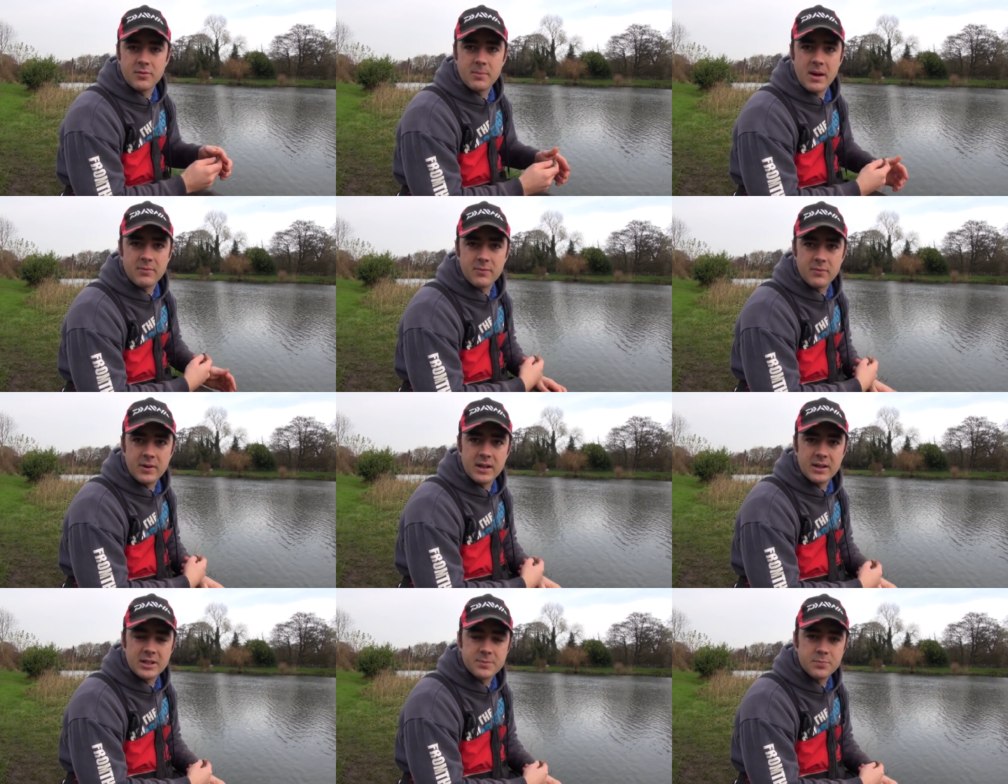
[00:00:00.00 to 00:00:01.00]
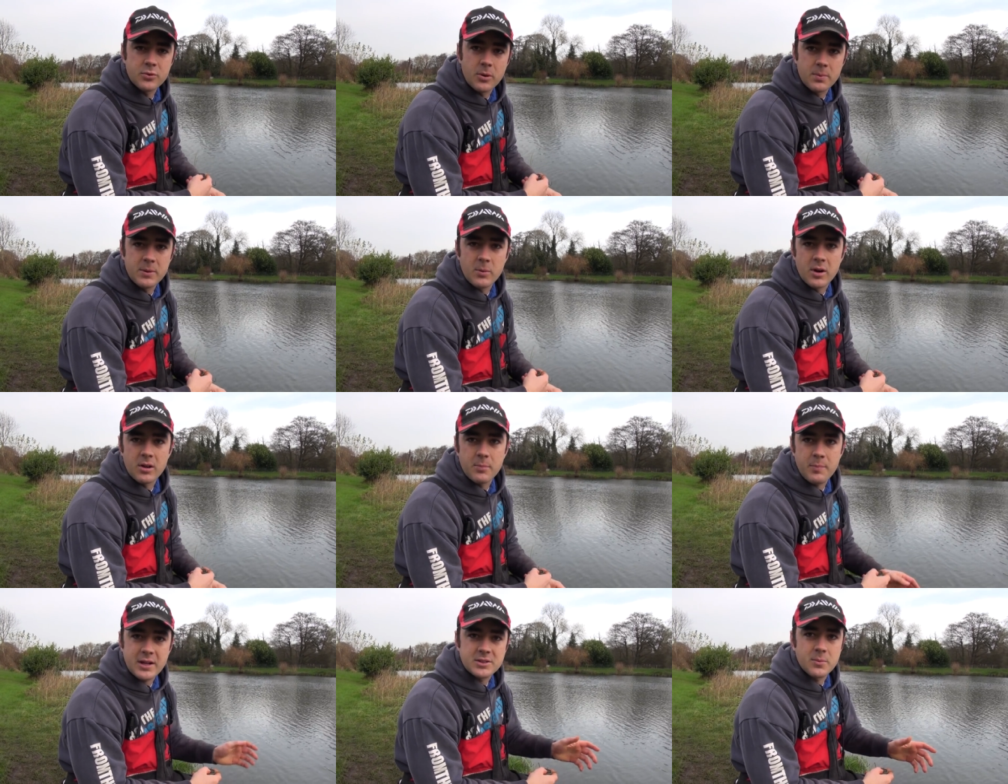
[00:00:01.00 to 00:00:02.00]
of a method feeder is probably one of the
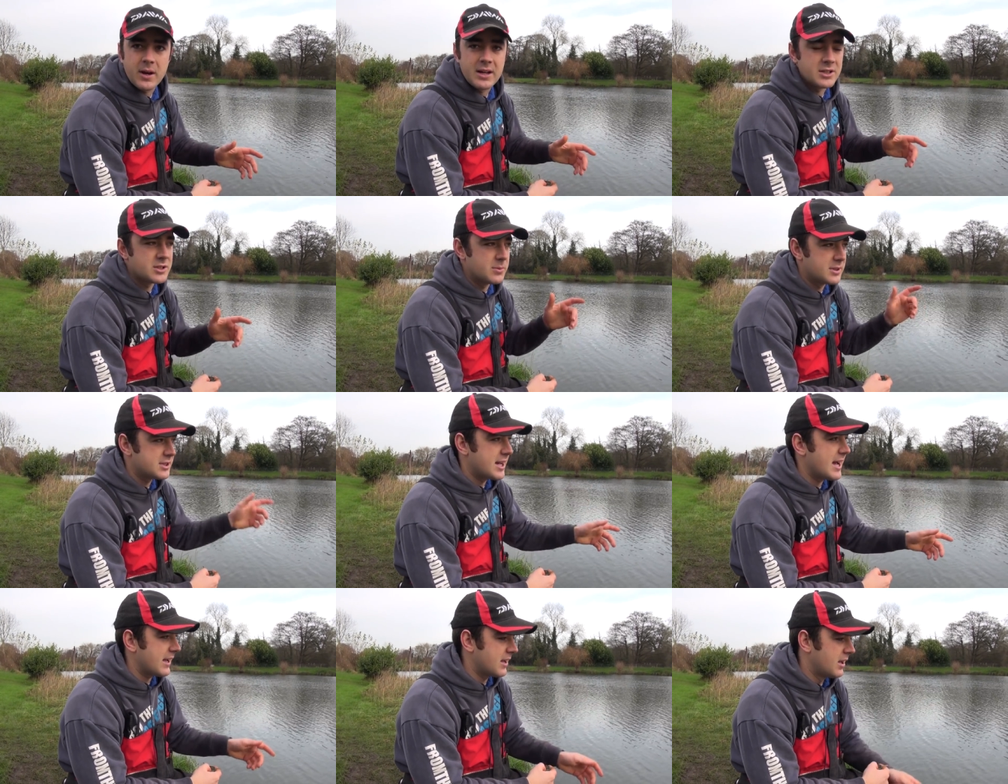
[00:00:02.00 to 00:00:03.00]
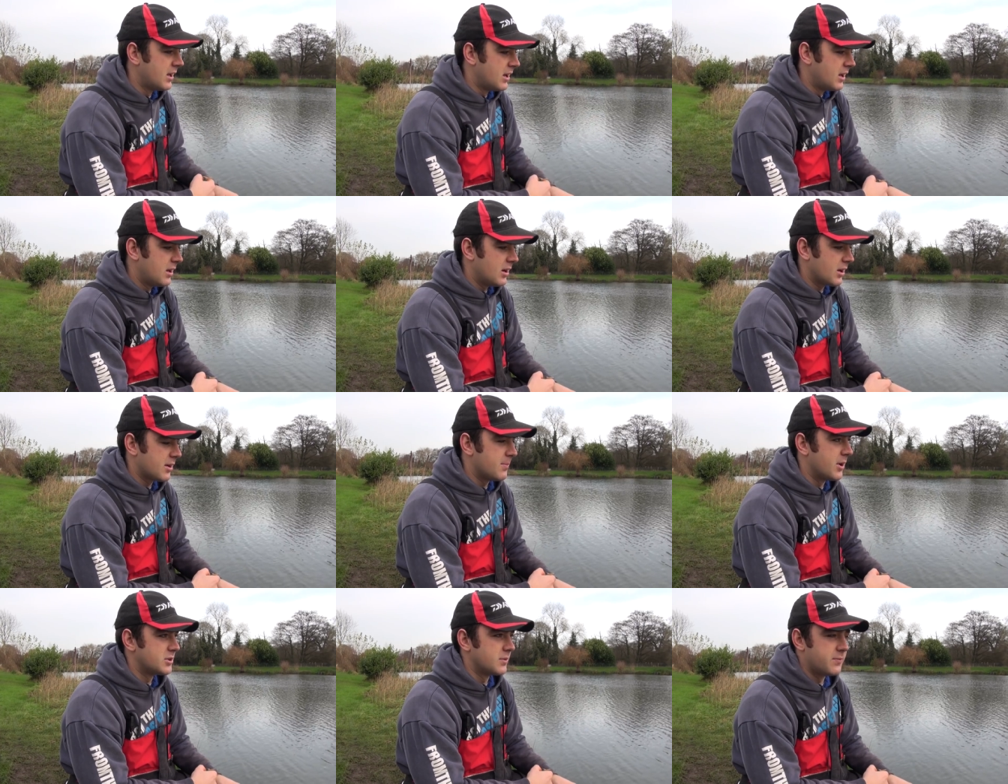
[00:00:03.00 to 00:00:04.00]
best ways to attack a
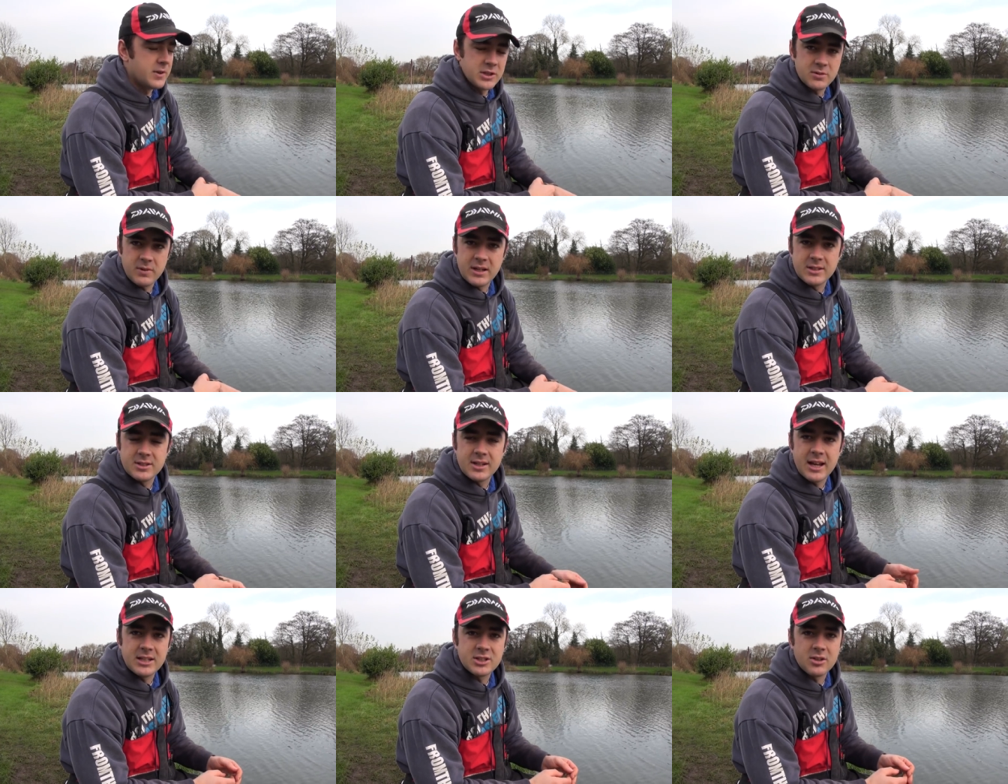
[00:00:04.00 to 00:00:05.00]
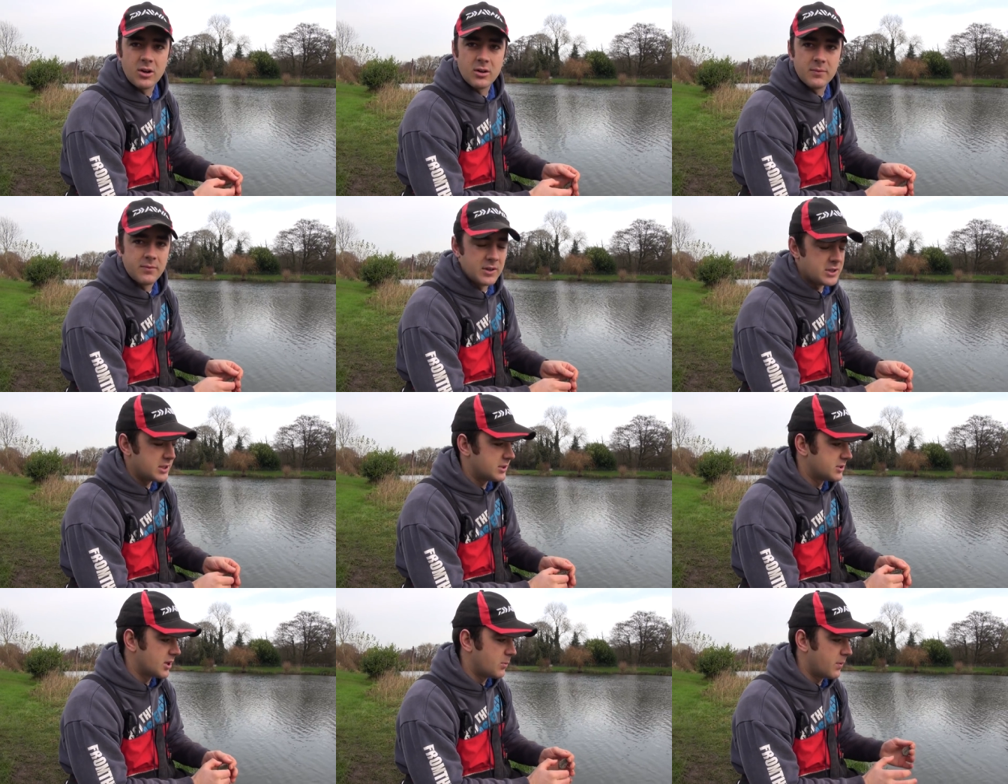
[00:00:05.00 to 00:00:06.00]
commercial fishery in today's style of
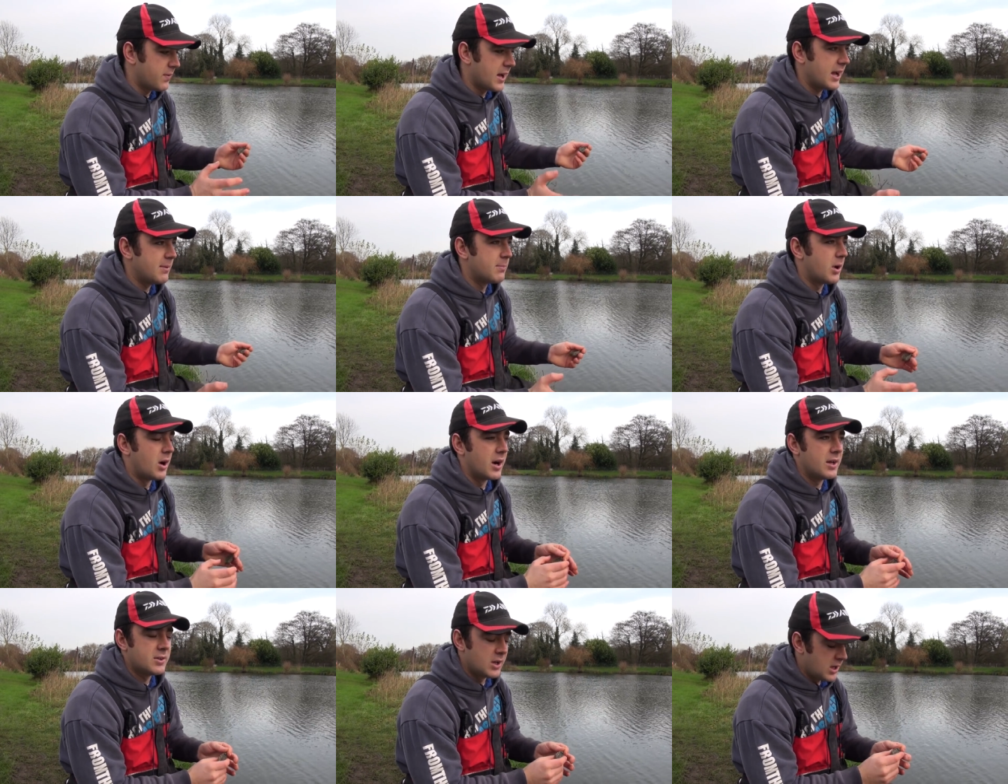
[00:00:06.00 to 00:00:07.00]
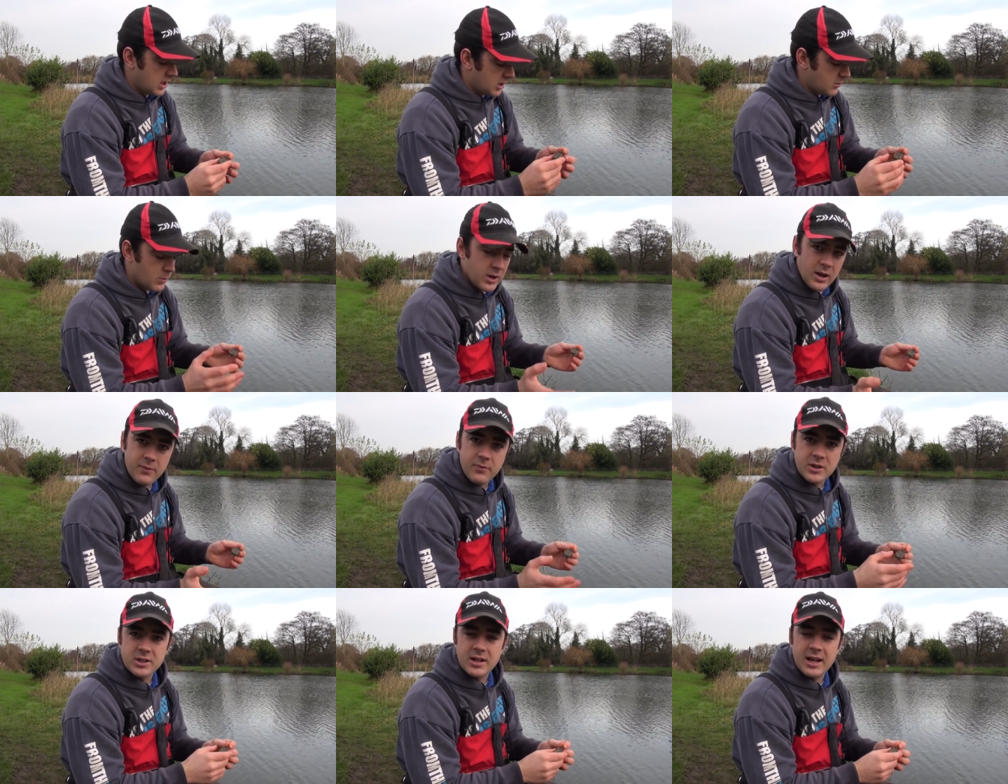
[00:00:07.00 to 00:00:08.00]
fishing. So with that in mind, we are
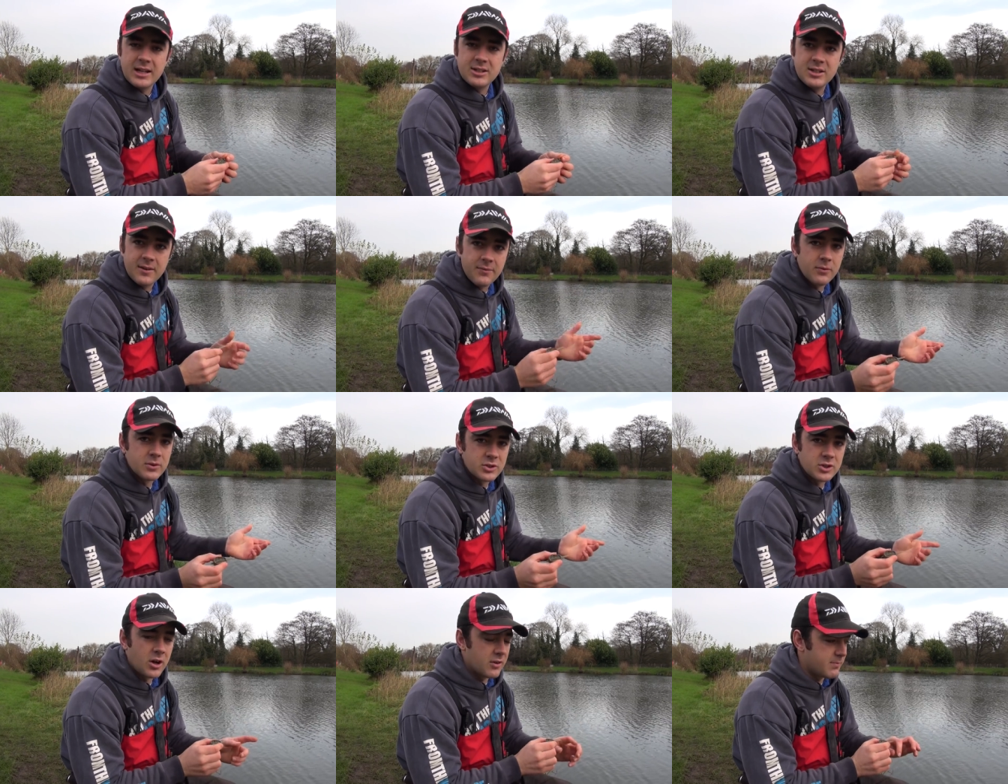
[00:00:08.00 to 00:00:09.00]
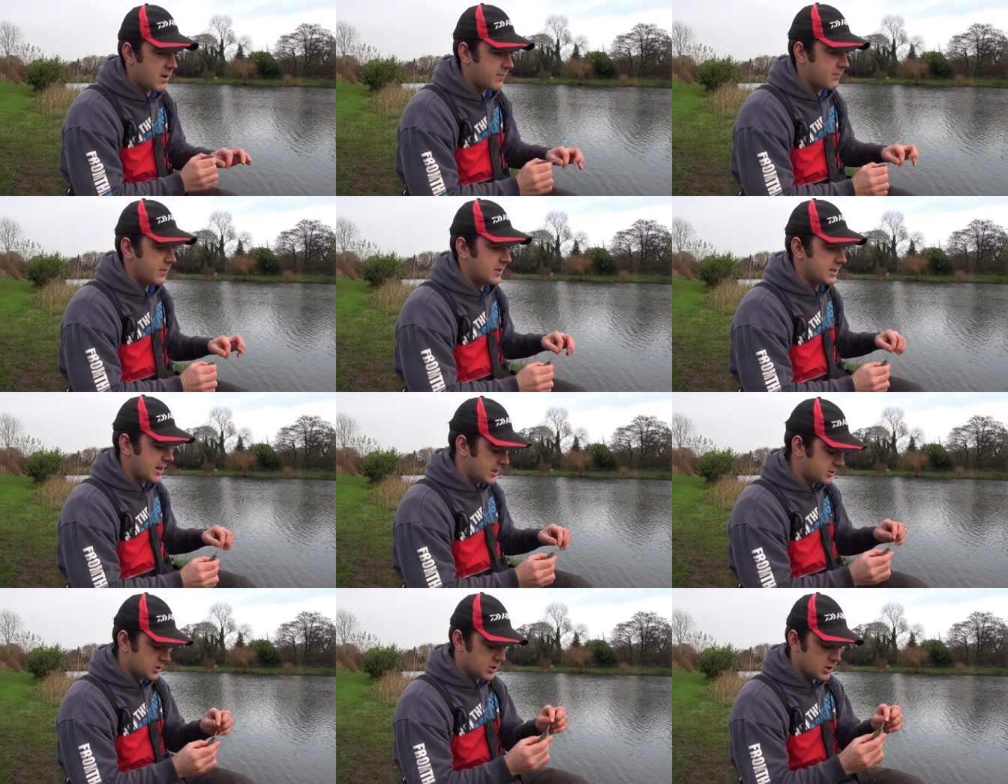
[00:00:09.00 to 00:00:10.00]
fishing a different style of method feeder today. It's the